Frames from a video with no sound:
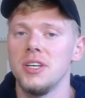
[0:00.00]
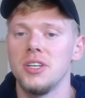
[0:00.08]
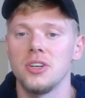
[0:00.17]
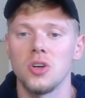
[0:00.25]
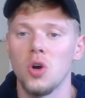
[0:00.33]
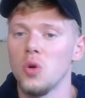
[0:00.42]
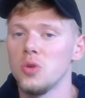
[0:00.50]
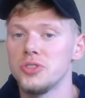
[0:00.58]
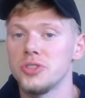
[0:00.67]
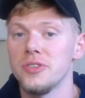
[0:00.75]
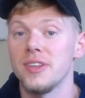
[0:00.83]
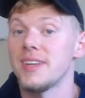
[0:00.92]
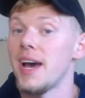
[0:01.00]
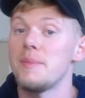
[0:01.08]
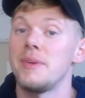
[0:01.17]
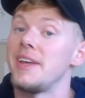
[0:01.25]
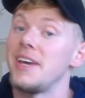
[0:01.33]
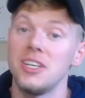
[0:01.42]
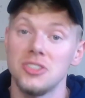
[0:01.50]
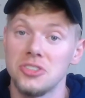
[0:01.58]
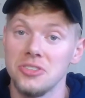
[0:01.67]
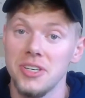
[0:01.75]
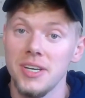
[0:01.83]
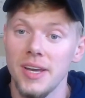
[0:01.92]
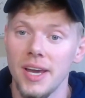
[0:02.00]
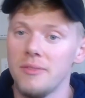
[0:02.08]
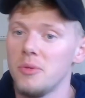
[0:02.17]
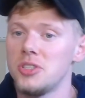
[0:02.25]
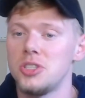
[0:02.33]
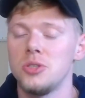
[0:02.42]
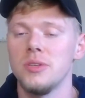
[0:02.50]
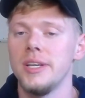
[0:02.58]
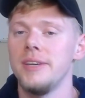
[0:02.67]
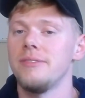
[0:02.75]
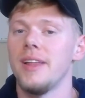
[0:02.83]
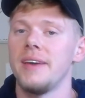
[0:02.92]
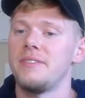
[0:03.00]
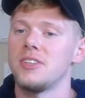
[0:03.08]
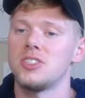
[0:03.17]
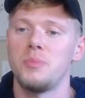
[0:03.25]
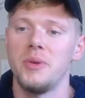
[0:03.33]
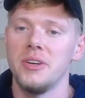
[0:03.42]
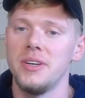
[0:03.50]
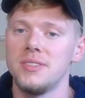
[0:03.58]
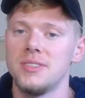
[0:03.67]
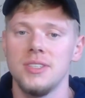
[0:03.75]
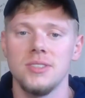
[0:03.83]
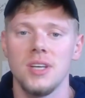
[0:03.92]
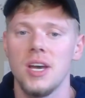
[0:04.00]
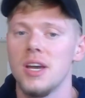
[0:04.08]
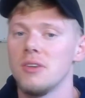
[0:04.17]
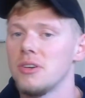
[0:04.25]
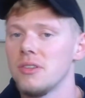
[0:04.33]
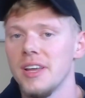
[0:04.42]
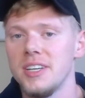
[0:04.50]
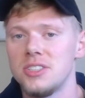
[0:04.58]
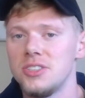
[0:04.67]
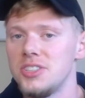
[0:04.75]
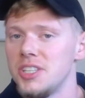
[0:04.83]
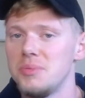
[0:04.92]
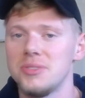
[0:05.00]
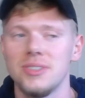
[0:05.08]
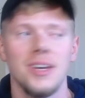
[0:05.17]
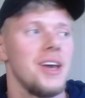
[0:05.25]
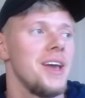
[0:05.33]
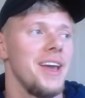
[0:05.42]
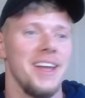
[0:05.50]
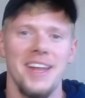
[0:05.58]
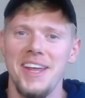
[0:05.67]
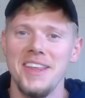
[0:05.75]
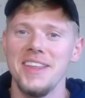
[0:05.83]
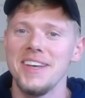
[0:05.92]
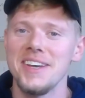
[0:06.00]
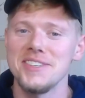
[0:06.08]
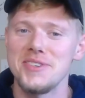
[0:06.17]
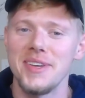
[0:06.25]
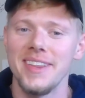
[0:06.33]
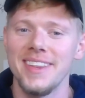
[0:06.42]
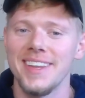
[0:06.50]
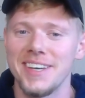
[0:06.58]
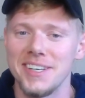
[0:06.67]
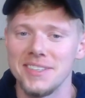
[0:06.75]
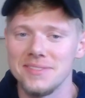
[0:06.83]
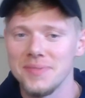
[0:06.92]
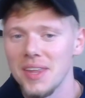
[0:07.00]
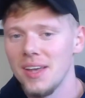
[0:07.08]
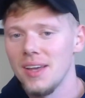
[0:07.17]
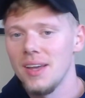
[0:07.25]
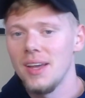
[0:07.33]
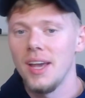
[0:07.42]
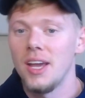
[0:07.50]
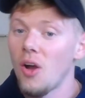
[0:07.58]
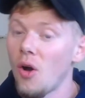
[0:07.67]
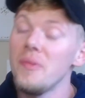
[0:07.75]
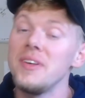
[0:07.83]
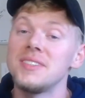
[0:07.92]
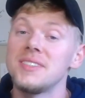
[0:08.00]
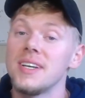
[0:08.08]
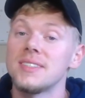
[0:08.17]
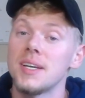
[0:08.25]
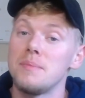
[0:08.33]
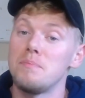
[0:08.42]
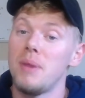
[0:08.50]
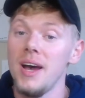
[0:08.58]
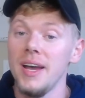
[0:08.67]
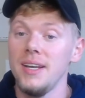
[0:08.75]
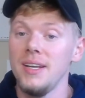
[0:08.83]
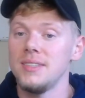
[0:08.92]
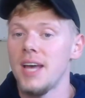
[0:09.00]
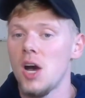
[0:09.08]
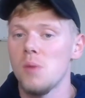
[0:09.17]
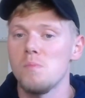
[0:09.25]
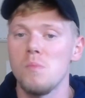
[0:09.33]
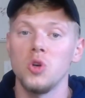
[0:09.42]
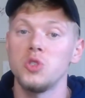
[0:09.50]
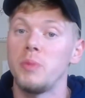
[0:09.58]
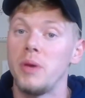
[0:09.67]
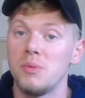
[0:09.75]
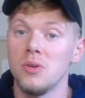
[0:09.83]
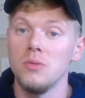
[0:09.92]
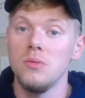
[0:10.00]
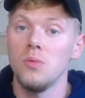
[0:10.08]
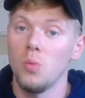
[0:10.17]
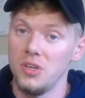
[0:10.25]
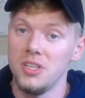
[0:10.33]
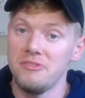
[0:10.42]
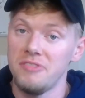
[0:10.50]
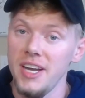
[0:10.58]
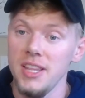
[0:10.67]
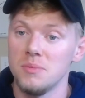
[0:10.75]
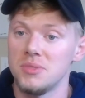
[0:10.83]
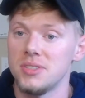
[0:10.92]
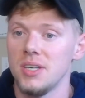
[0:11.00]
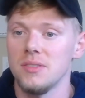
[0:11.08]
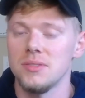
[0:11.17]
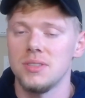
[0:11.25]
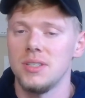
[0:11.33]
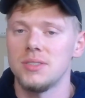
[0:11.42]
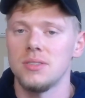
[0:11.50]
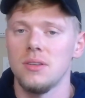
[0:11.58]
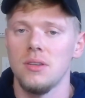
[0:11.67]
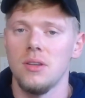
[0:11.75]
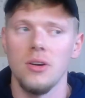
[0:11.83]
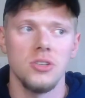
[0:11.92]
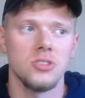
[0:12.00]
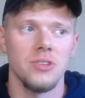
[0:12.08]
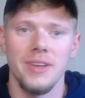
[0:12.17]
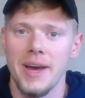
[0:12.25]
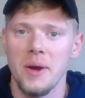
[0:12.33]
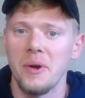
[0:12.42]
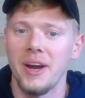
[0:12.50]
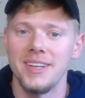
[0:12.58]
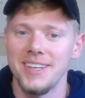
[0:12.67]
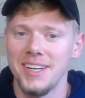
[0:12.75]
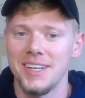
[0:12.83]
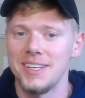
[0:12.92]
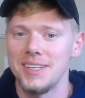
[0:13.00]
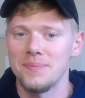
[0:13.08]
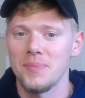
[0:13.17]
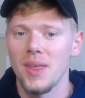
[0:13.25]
your culture, the time and history of which you live, life experiences, relationships, and anything else you can think of. And all these things combined is how most people would define themselves. It's largely our identity.